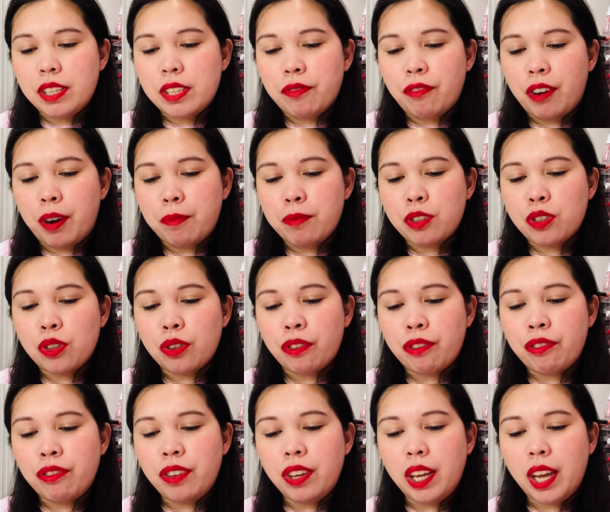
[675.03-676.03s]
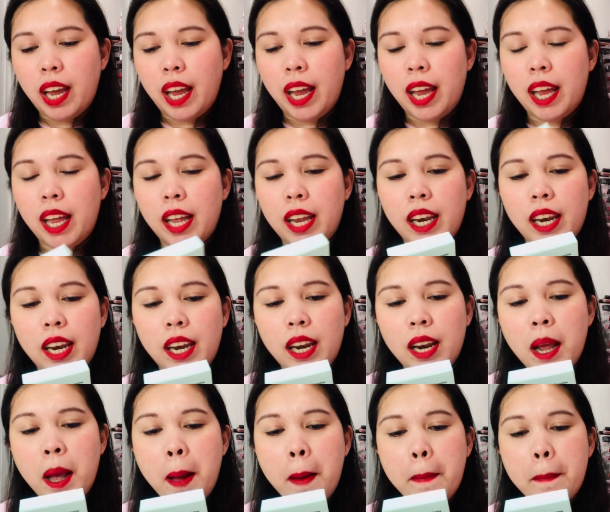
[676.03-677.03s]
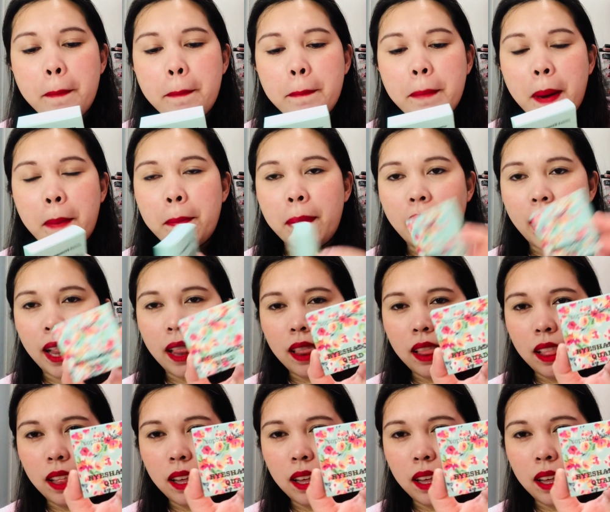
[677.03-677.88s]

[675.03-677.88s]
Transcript: from Sophia and Mabel